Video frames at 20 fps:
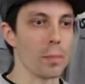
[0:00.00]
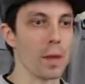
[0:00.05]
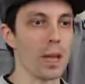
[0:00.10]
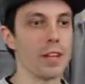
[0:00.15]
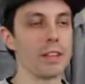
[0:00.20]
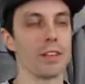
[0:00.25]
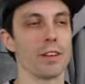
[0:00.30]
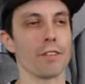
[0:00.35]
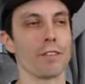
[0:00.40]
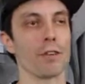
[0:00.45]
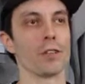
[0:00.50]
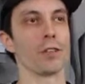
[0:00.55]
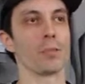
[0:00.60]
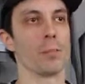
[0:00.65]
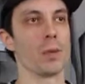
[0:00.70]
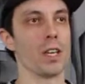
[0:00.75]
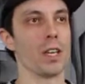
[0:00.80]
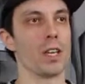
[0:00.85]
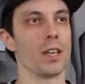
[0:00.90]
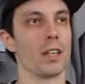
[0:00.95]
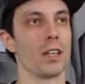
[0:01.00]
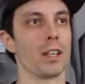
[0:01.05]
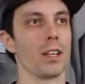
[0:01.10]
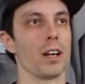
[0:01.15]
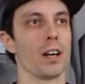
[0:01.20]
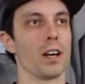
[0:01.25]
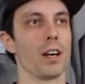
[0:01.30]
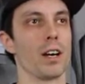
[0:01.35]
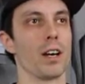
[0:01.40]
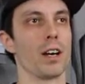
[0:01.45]
the main difference being
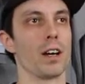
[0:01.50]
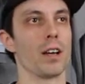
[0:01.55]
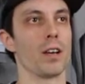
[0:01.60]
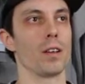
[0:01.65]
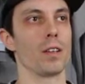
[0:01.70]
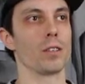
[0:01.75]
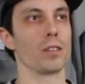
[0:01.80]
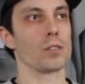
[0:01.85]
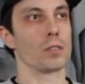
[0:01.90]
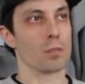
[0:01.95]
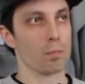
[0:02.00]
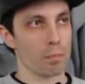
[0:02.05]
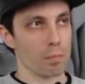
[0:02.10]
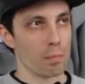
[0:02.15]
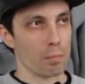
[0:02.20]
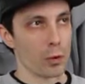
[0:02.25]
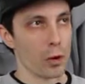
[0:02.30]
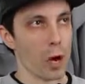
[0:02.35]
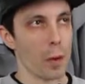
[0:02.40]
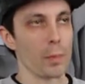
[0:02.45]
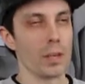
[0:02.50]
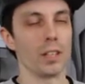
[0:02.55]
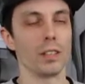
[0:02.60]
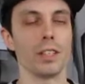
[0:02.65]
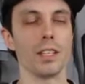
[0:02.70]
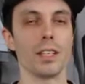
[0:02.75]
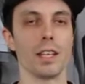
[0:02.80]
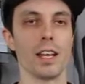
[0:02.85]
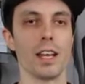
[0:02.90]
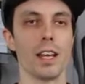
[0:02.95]
uh, it's
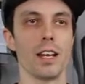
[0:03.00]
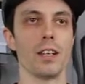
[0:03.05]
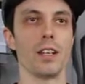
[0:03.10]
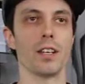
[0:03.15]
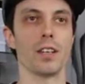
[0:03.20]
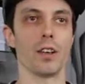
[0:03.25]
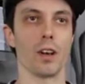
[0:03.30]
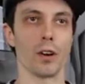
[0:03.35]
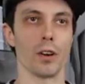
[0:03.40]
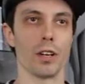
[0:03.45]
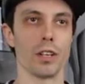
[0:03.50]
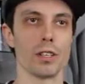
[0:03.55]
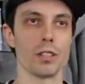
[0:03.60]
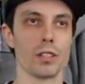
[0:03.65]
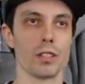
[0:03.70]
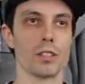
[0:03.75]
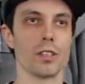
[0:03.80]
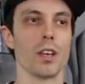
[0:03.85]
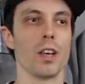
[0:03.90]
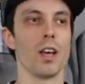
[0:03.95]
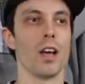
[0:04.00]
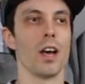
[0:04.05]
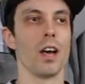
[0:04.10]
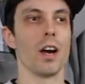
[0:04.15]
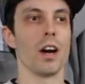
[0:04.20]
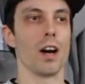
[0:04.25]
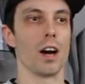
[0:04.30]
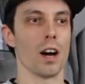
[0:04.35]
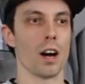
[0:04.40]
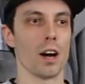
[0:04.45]
predominantly Canadian artists.
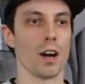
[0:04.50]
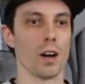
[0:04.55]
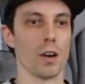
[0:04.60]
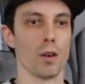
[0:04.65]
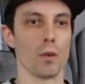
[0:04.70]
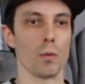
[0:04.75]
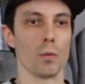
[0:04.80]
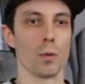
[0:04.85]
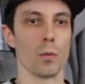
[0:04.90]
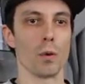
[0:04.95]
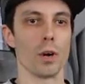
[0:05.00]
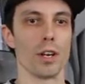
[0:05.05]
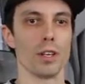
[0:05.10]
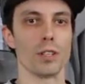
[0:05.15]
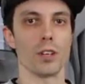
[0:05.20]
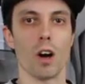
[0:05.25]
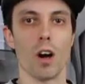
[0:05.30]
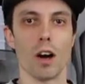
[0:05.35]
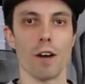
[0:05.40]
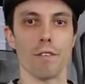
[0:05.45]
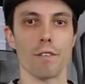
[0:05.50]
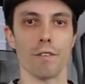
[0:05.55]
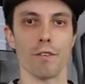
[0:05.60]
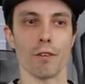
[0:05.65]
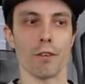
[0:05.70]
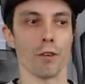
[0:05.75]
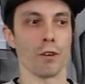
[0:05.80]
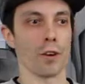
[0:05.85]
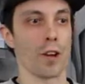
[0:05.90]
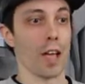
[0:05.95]
Uh, we wanted to
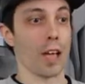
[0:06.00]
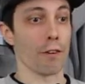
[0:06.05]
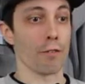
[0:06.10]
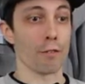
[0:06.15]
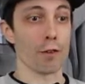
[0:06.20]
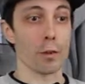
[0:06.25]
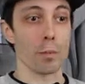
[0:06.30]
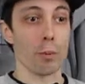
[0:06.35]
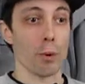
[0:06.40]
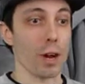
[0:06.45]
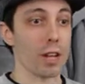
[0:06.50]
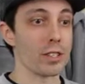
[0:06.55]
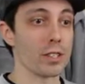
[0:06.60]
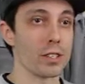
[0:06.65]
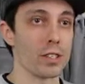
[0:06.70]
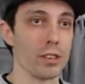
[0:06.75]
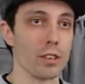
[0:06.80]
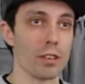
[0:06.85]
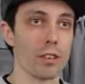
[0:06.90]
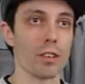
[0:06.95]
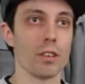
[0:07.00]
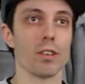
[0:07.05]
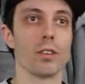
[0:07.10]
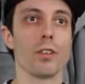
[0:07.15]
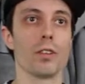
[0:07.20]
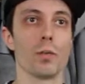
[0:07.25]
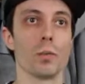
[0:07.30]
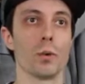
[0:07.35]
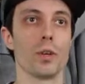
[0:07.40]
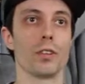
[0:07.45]
offer every price tier
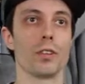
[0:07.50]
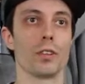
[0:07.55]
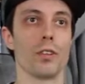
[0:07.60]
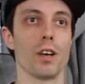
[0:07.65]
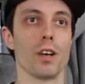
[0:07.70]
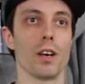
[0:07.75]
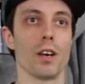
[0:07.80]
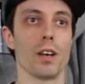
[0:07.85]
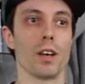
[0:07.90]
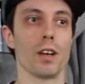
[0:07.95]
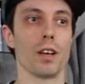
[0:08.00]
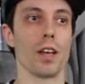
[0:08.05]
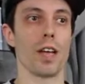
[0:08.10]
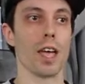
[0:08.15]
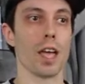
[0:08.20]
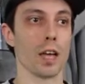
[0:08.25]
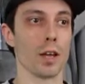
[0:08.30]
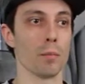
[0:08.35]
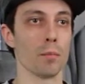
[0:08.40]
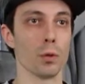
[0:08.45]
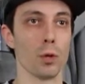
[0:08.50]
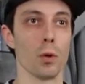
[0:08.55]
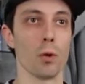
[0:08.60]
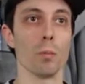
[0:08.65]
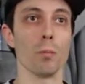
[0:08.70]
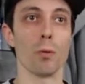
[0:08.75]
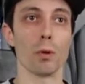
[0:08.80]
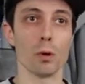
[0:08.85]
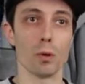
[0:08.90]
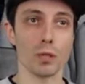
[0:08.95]
with uh,
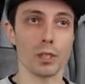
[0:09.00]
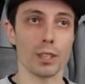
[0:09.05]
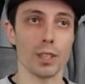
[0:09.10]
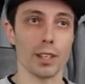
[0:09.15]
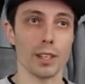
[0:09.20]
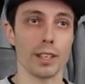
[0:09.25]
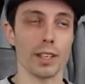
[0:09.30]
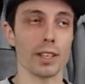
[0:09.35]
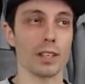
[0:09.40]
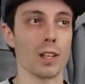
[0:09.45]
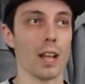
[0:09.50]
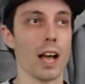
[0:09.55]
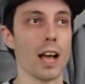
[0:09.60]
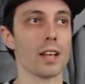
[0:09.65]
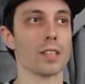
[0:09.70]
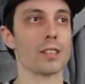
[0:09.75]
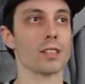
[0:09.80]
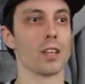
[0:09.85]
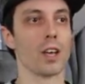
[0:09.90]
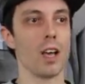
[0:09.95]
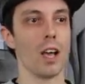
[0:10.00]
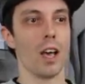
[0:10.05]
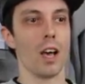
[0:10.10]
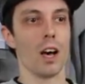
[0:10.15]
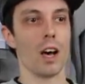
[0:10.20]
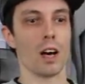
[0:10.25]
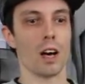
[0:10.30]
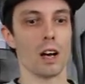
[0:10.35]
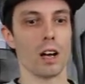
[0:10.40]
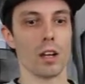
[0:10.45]
hand-blown borosilicate glass.
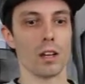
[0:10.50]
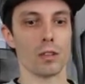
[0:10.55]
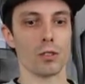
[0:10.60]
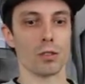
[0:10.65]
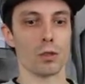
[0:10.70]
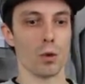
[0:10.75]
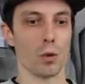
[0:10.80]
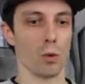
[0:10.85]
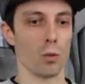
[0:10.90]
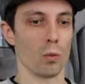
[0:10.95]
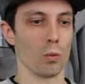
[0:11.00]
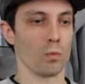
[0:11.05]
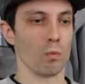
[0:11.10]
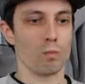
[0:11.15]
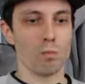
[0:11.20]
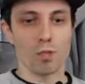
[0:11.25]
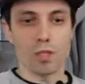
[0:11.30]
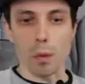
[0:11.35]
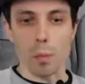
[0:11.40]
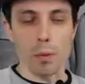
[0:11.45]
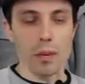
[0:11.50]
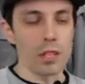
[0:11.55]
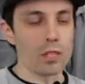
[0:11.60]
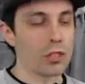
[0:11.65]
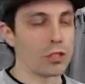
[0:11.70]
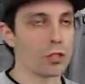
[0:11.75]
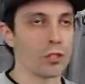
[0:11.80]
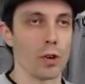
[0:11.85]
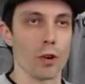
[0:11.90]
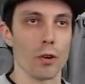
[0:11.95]
Uh, so somebody
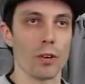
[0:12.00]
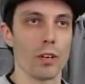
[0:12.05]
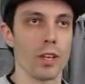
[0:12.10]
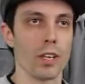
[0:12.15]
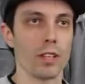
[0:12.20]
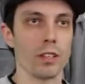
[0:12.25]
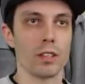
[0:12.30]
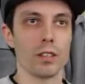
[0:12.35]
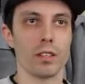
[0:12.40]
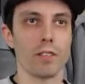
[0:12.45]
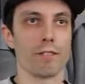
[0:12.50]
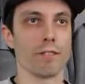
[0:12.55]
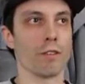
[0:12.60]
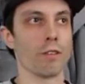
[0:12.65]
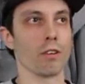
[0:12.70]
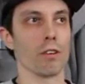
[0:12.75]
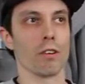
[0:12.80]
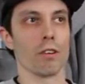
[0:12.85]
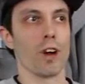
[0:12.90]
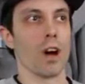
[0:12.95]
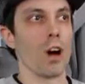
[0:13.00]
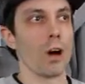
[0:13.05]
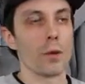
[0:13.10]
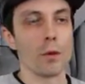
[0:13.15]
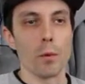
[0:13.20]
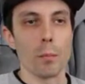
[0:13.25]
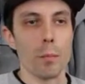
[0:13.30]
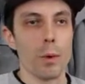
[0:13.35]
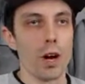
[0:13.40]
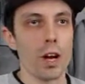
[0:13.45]
starting for a
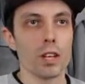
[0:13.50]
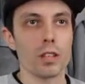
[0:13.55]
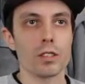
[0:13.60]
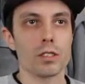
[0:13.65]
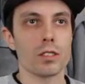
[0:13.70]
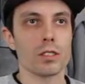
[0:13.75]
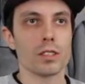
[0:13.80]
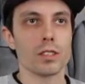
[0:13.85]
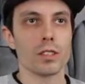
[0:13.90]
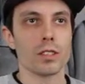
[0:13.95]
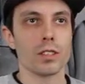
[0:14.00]
hundred bucks